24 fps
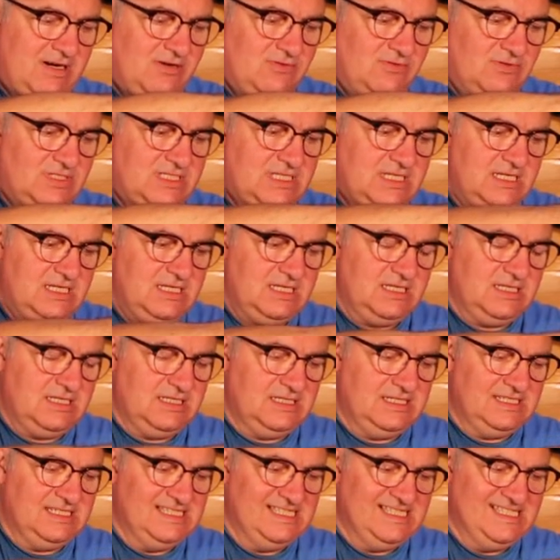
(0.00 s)
bolt.
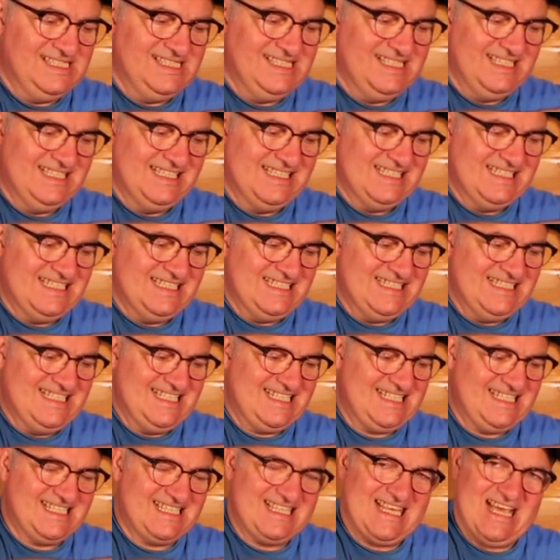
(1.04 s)

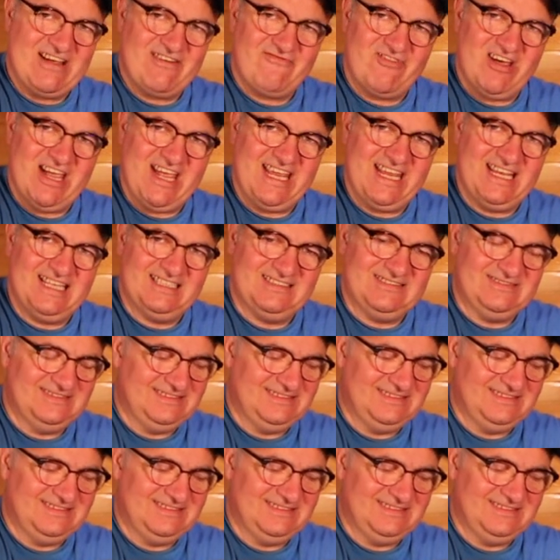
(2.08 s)
Listen to that rain.